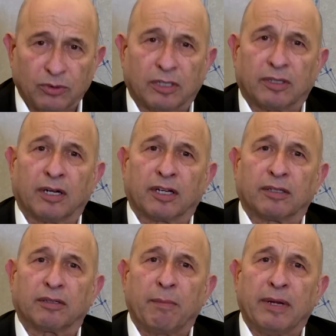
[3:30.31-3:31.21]

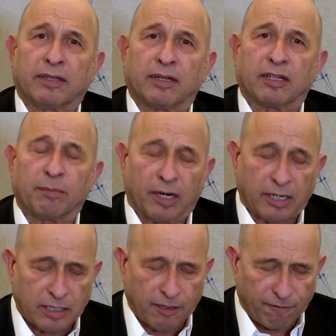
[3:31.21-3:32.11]
the main target
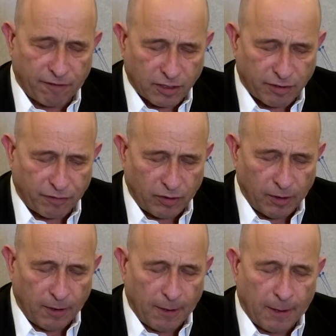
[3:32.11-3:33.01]
markets. First of all,